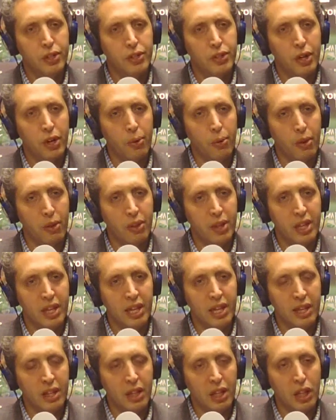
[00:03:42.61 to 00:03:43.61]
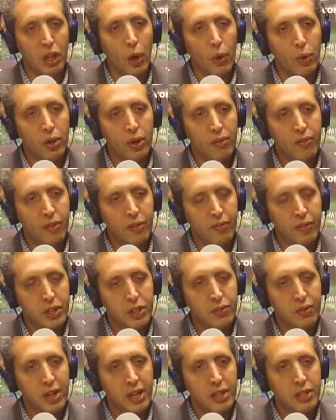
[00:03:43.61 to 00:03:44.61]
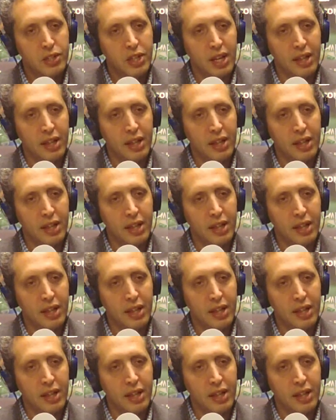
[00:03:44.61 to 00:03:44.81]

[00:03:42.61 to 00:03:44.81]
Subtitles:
You started with the logo for Fish Face,